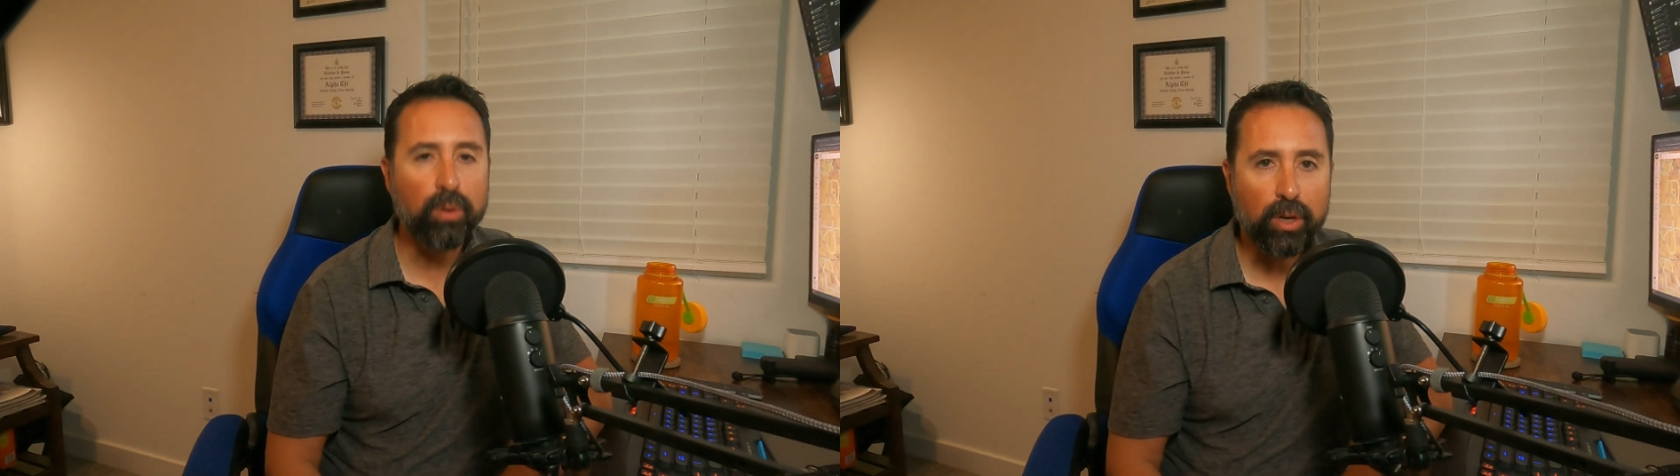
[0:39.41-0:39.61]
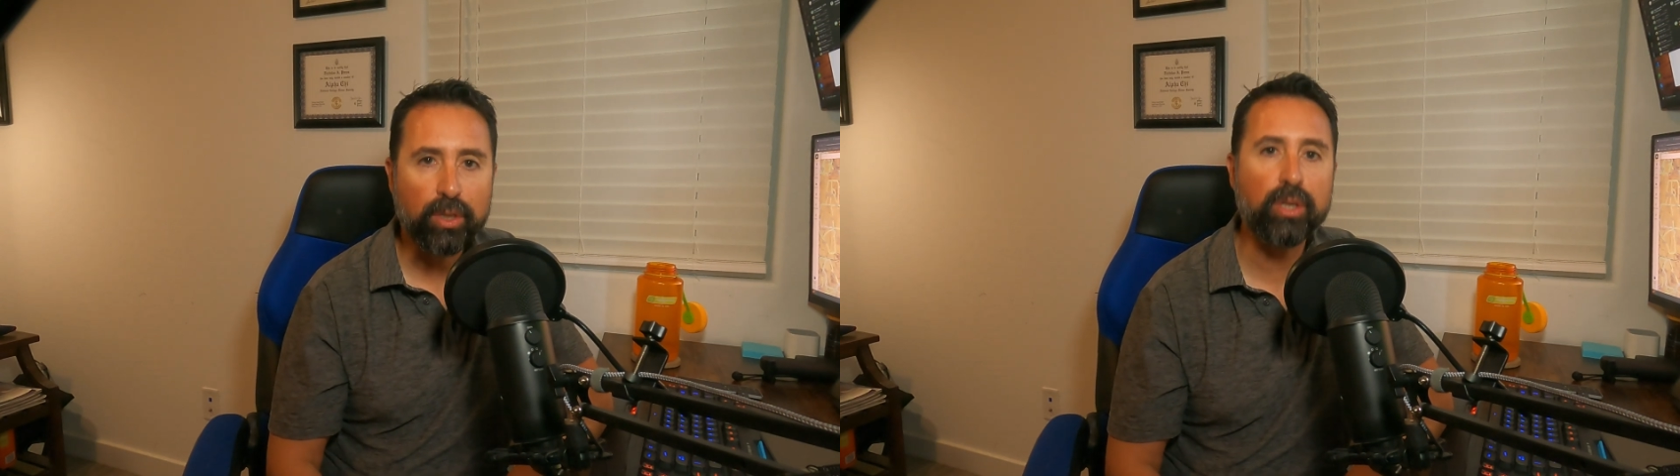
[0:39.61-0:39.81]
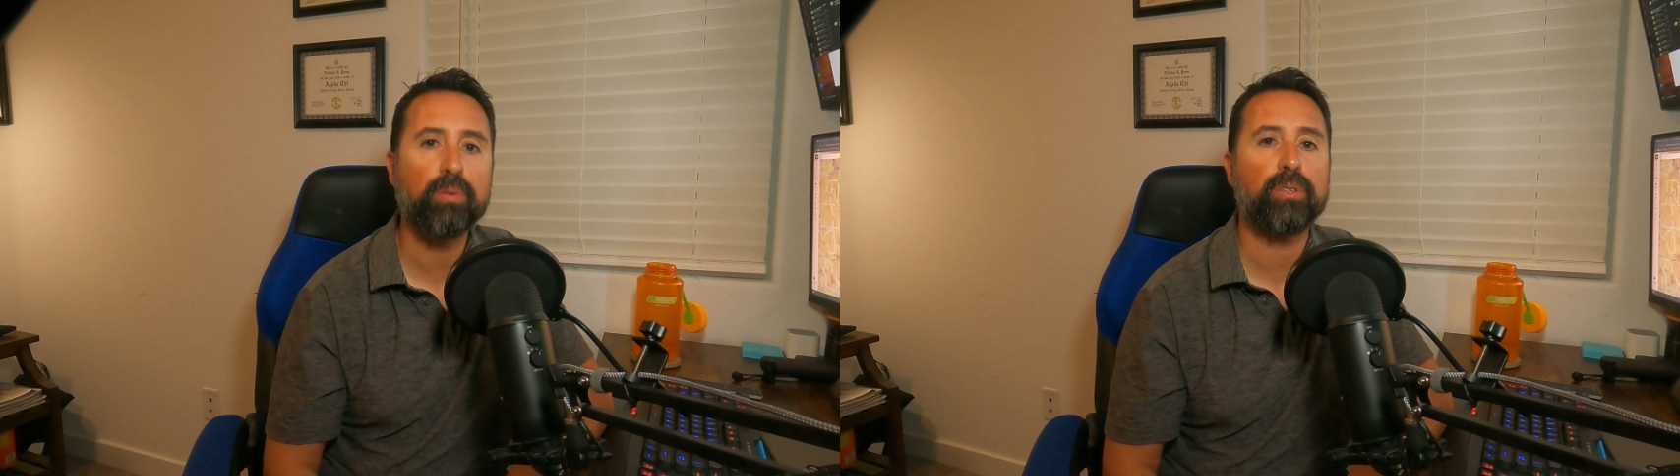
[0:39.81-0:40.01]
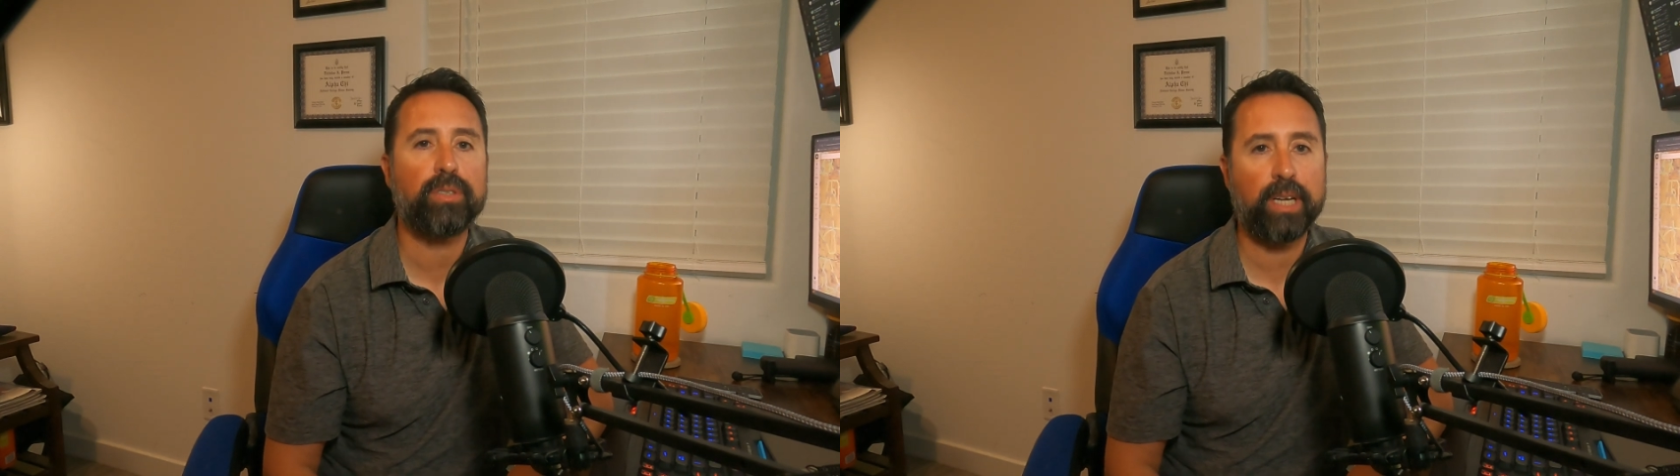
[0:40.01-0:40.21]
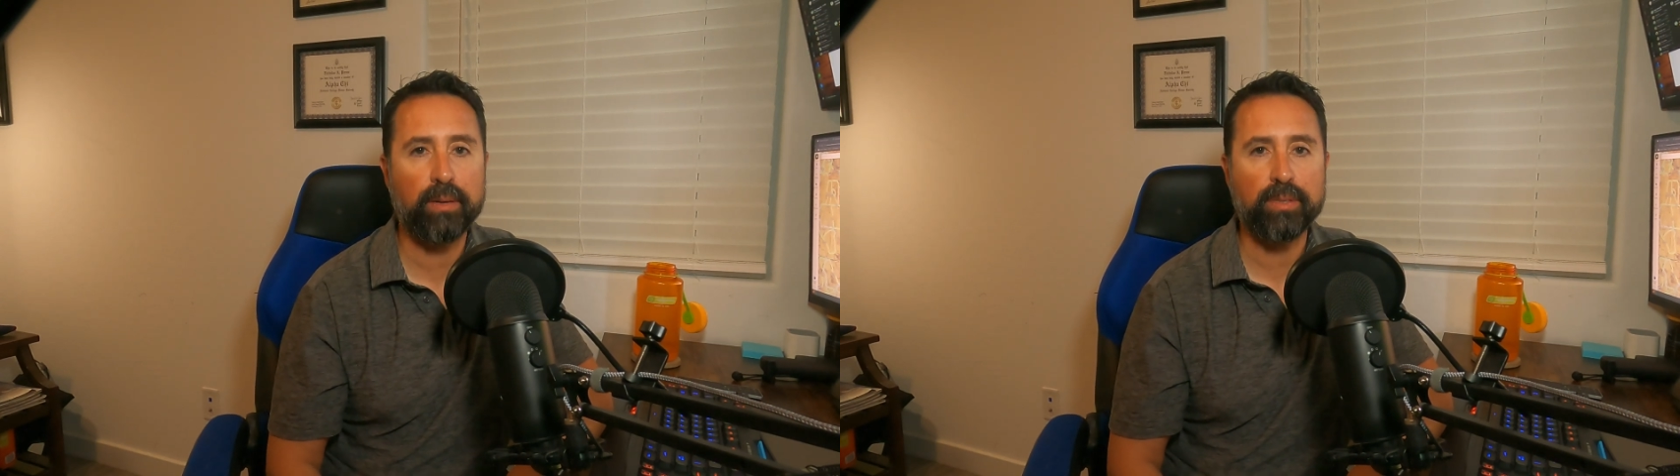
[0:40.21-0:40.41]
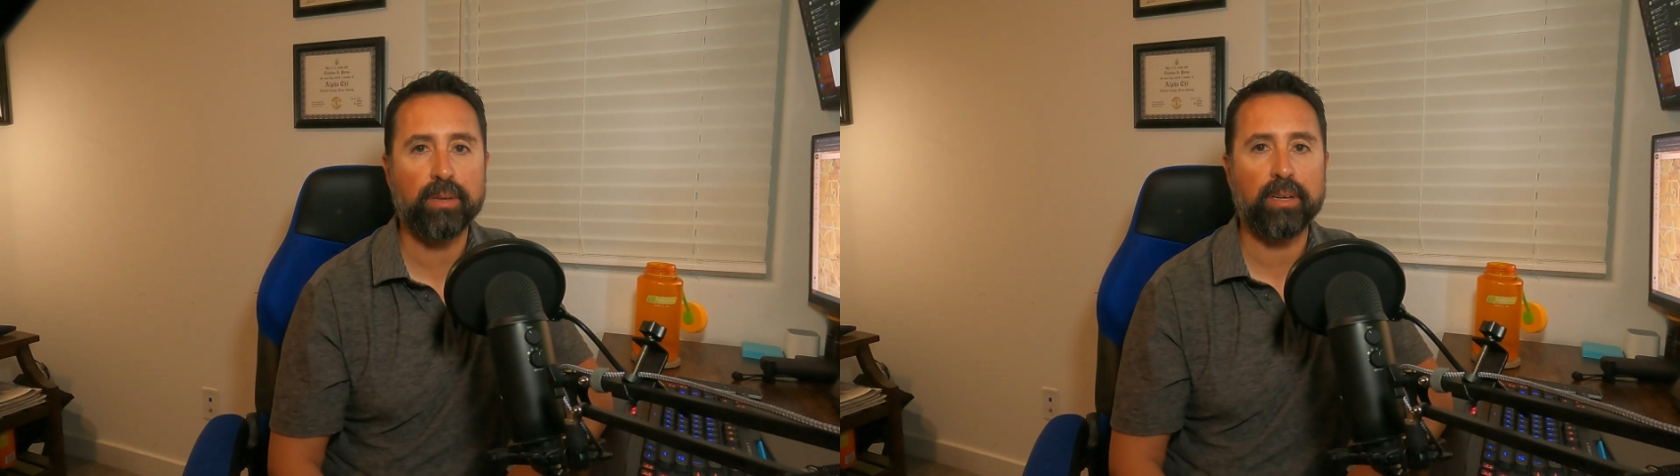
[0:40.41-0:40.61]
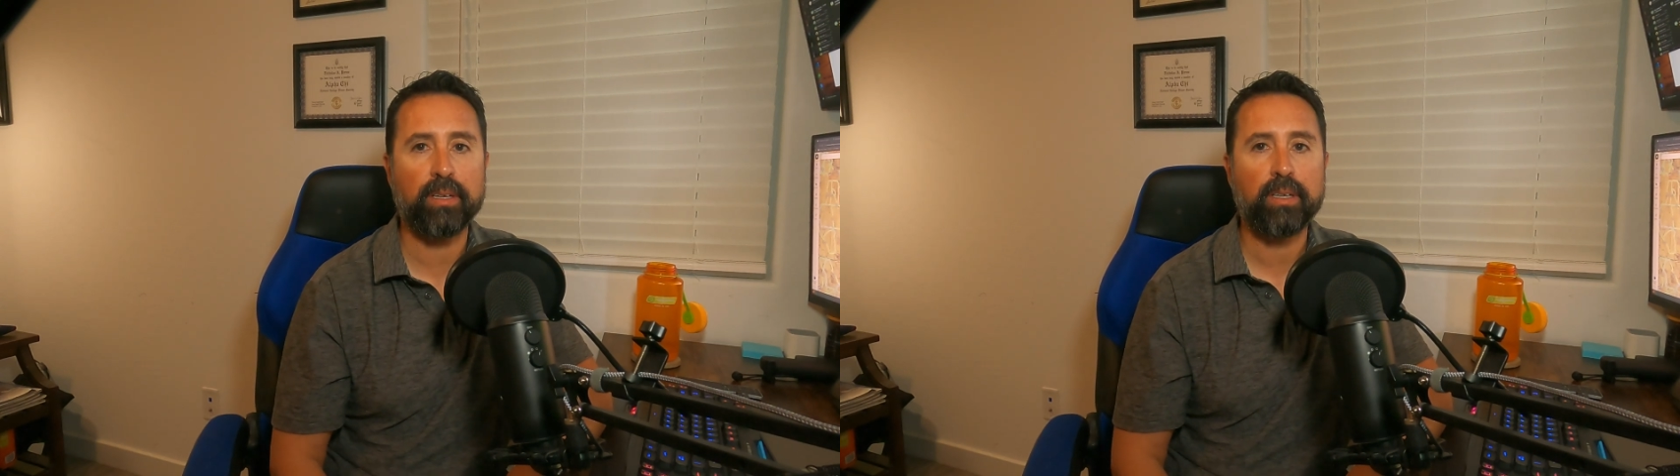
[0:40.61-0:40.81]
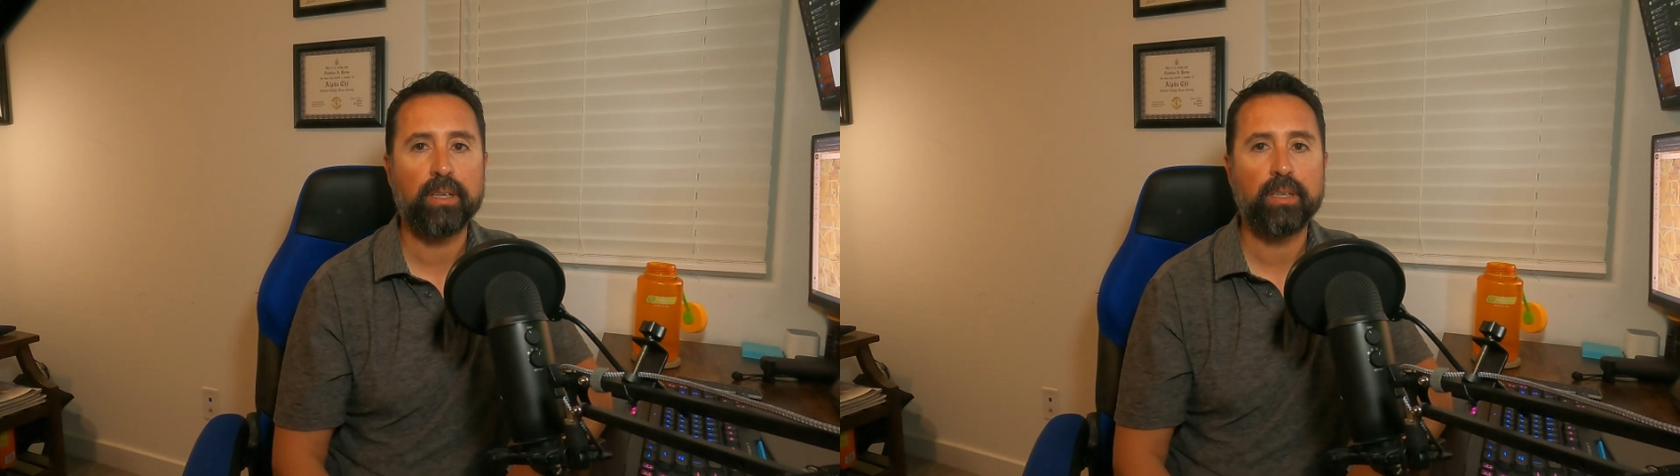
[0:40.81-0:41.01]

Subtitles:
are newer to Arizona,